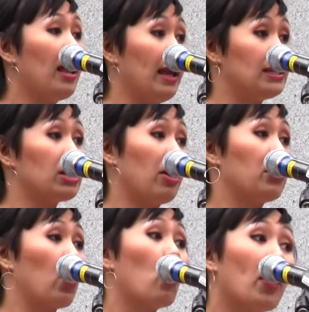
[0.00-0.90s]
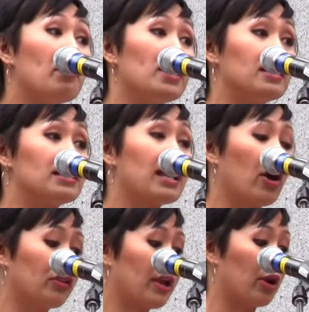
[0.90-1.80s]
and other women's
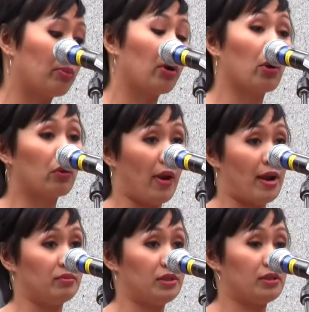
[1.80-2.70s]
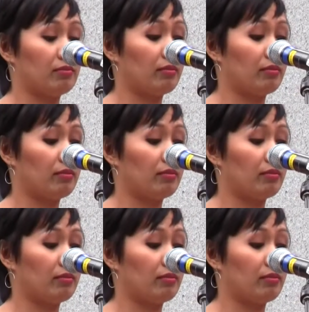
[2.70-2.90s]
healthcare programs.